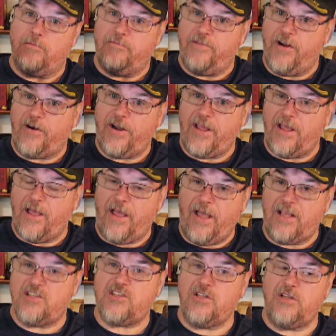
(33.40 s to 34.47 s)
very
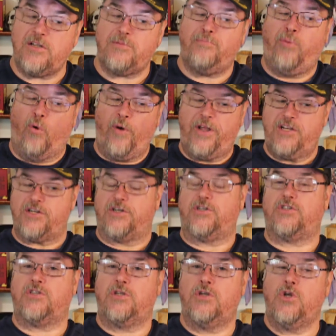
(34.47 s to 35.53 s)
excellent
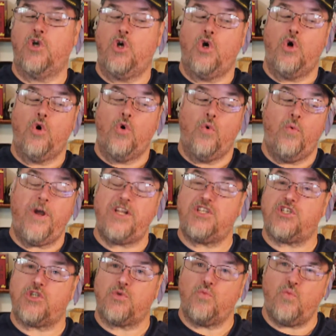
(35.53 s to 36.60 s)
pointers
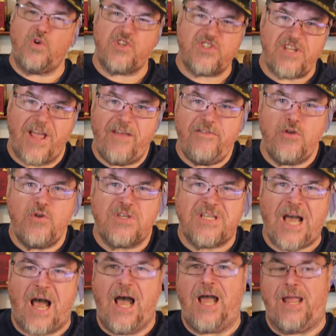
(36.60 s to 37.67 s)
which will save you
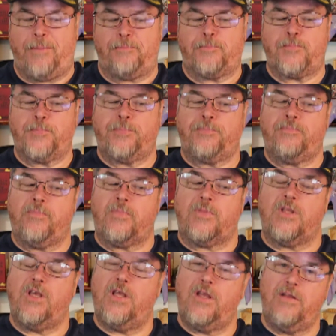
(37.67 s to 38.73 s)
time
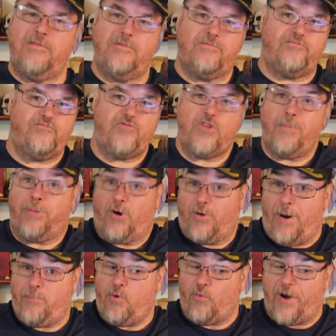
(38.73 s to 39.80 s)
in the
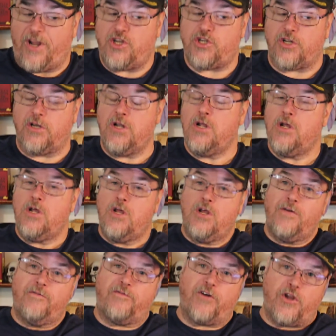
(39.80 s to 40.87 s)
preparation
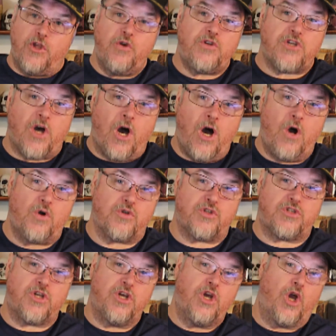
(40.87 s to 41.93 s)
for you to
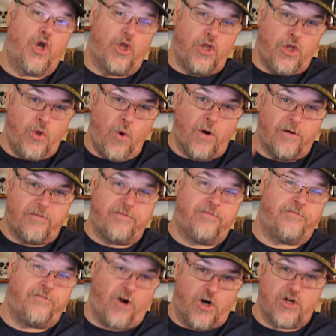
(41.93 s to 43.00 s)
host your
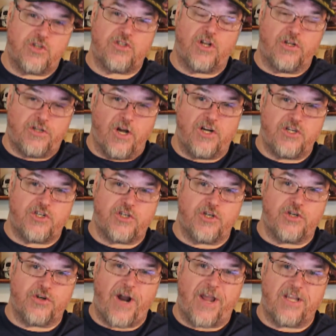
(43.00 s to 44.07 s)
first Dungeons
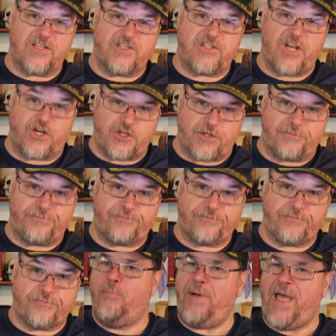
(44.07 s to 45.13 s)
and Dragons session.
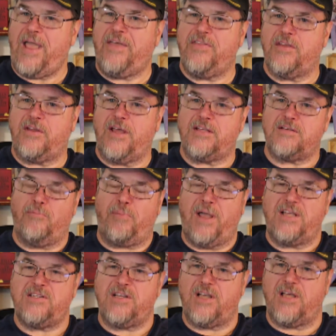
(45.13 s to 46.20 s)
Well, back in the days of
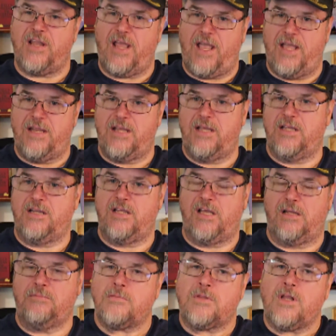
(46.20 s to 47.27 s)
basic and AD&D,